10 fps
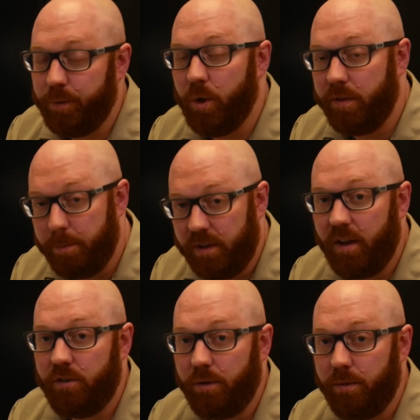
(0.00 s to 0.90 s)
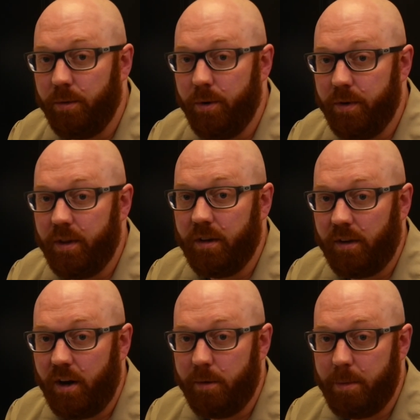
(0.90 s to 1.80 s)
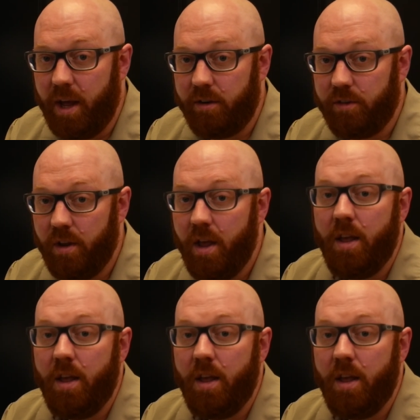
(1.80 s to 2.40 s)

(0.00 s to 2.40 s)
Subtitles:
you have the potential to ruin the entire batch.